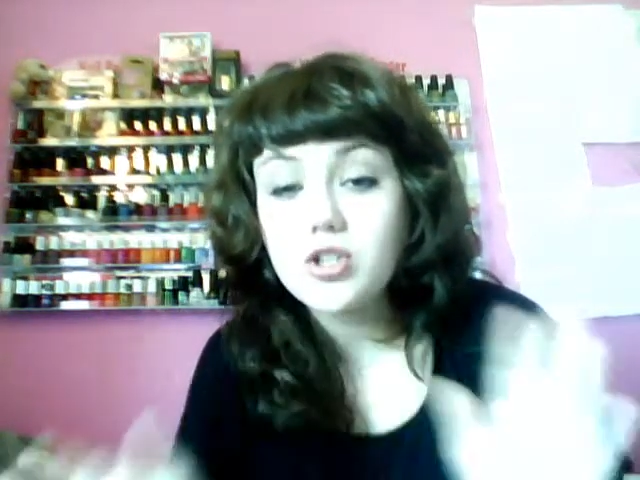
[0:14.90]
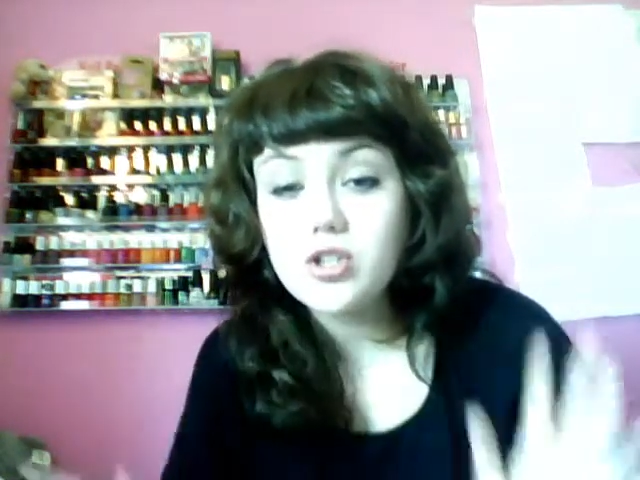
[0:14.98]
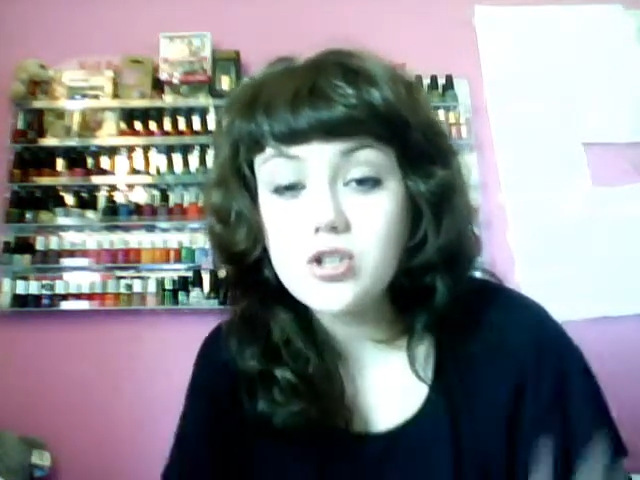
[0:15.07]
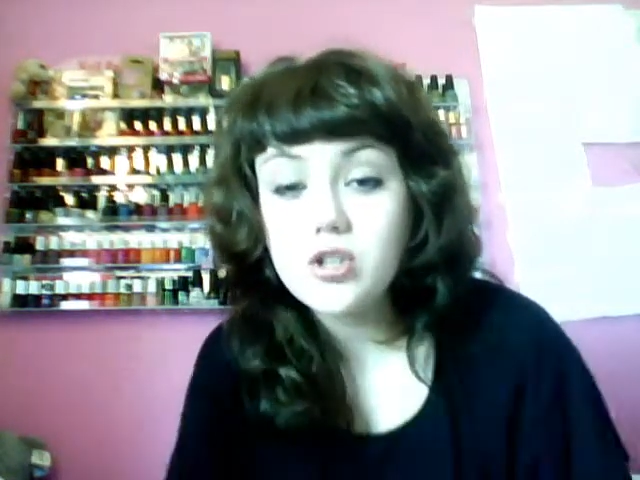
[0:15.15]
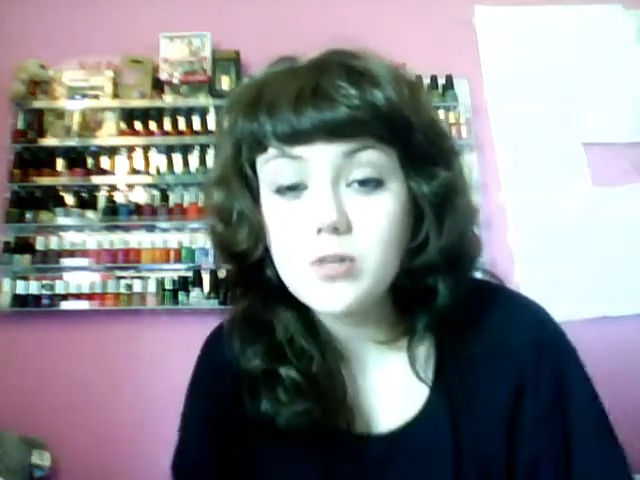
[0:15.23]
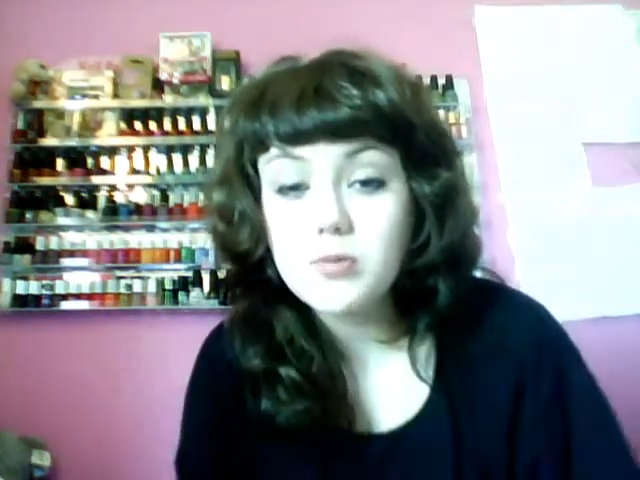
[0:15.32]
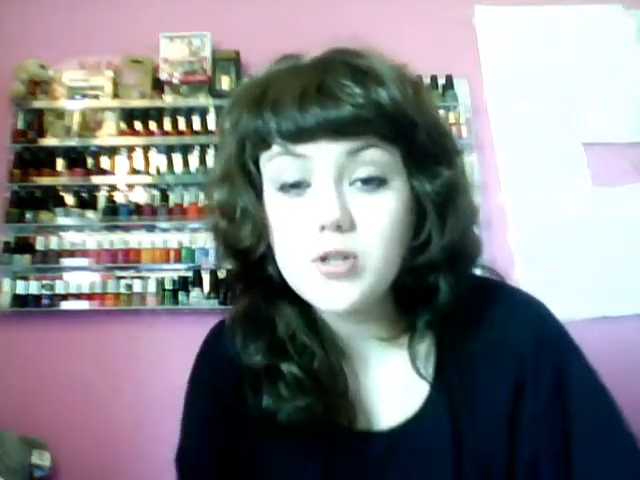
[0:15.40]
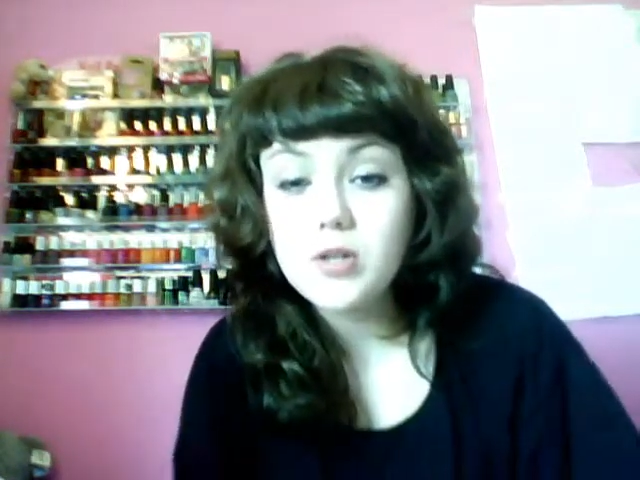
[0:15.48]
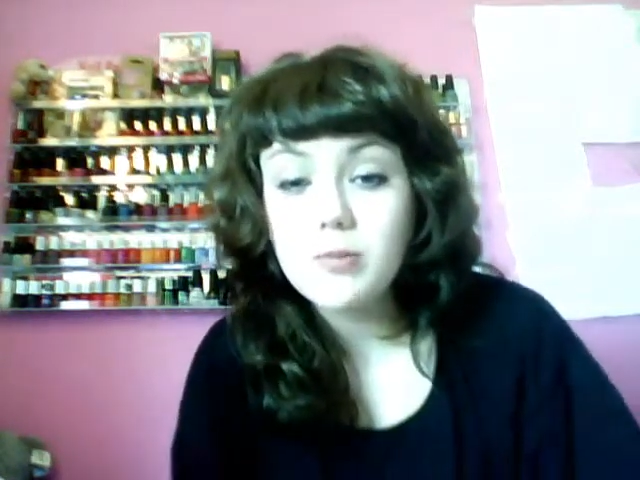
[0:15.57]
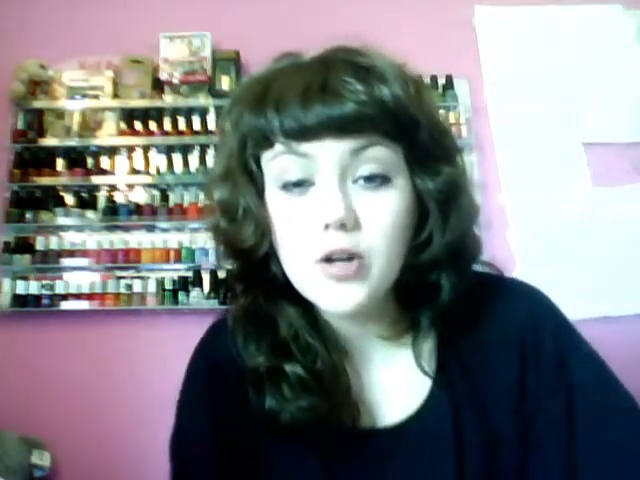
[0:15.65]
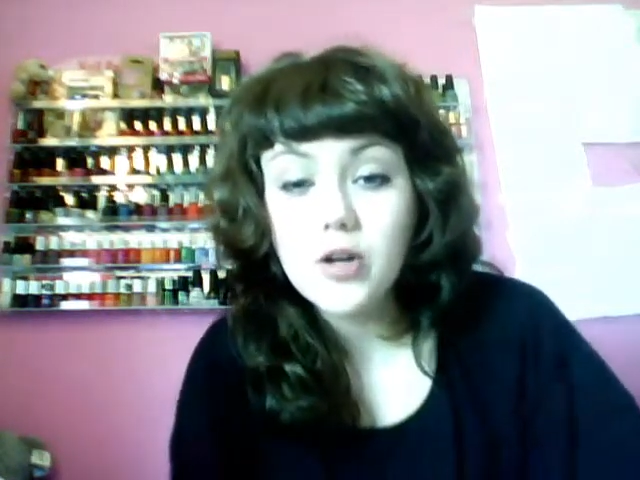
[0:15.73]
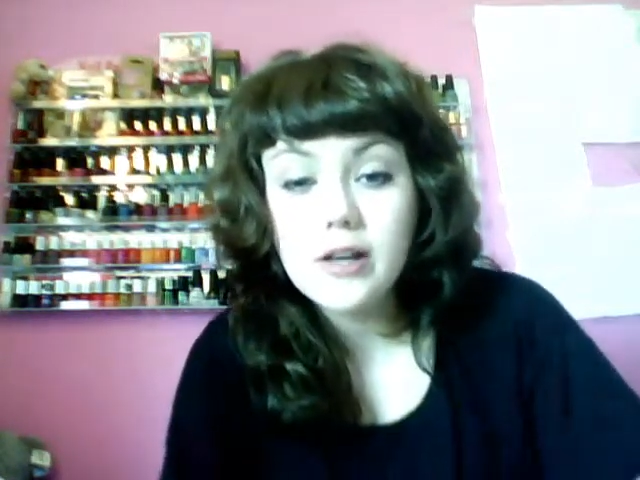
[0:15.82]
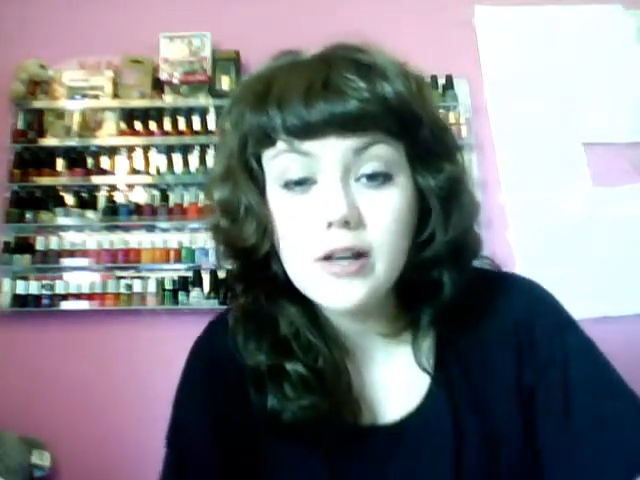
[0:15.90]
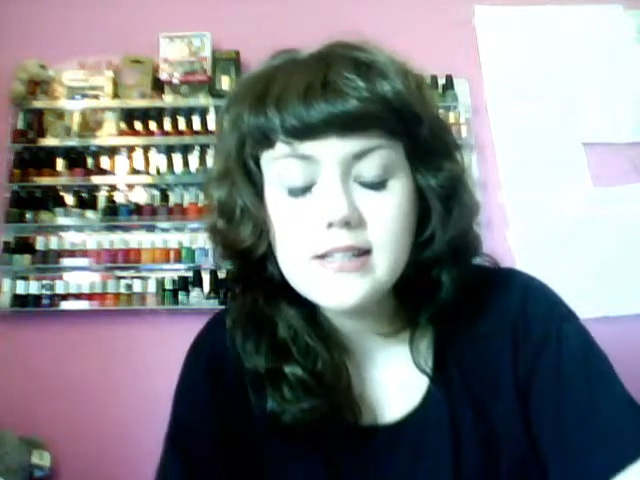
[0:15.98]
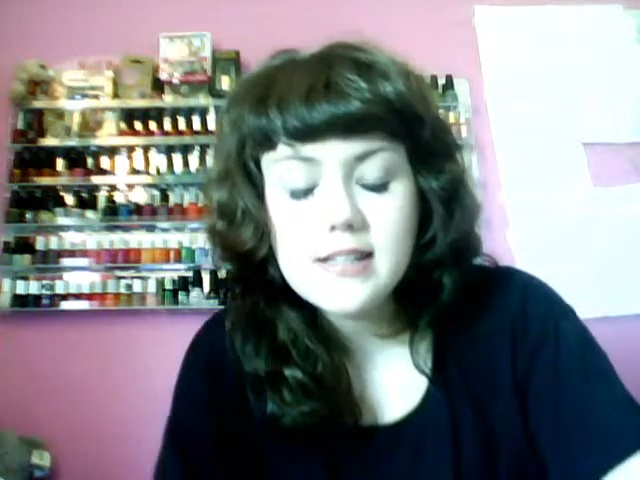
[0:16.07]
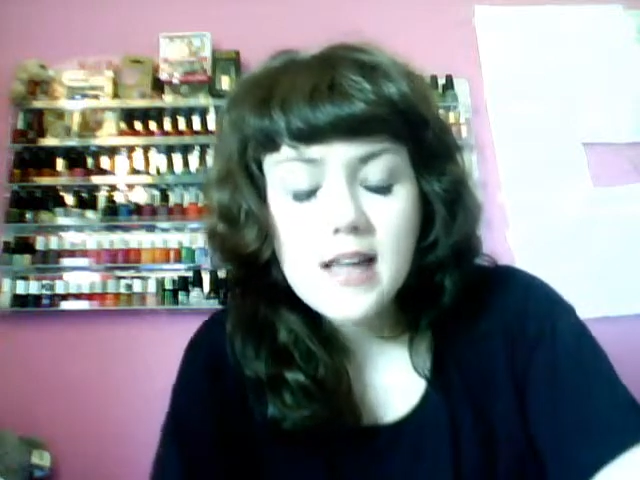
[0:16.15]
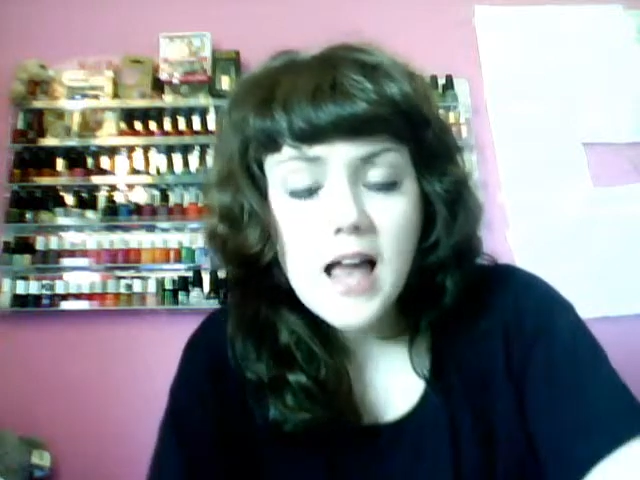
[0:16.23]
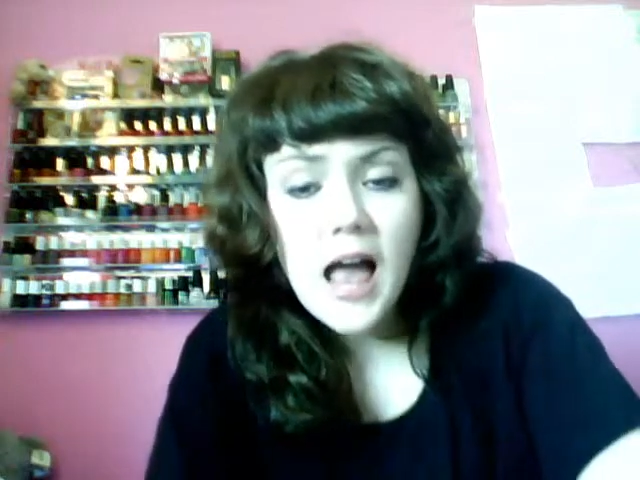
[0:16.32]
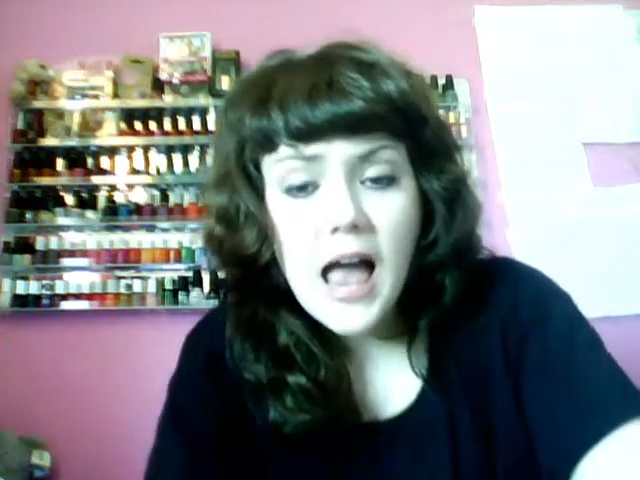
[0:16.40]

just super super nice